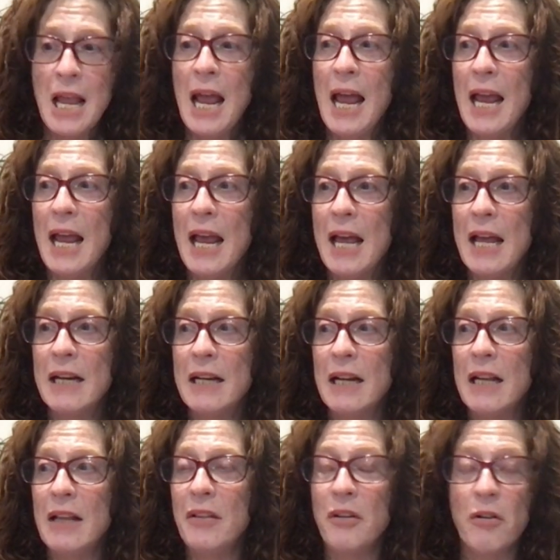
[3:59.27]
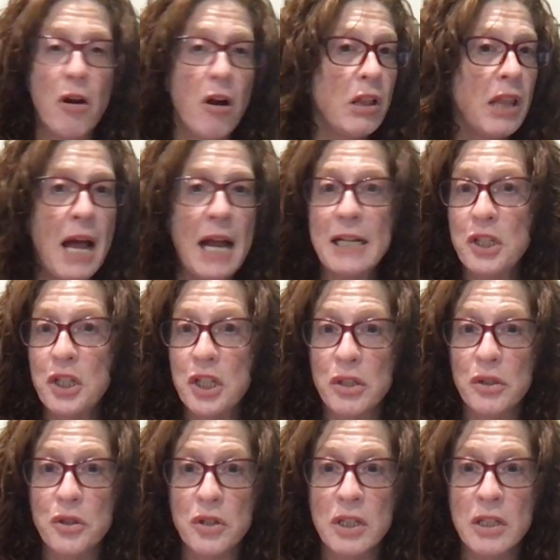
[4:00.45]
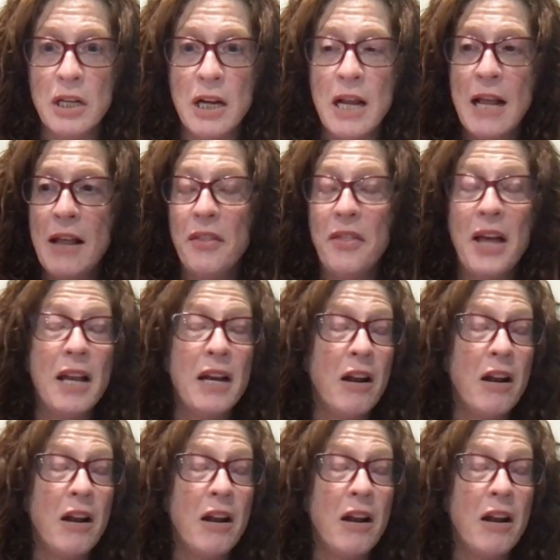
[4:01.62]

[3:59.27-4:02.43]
And there are a lot of children that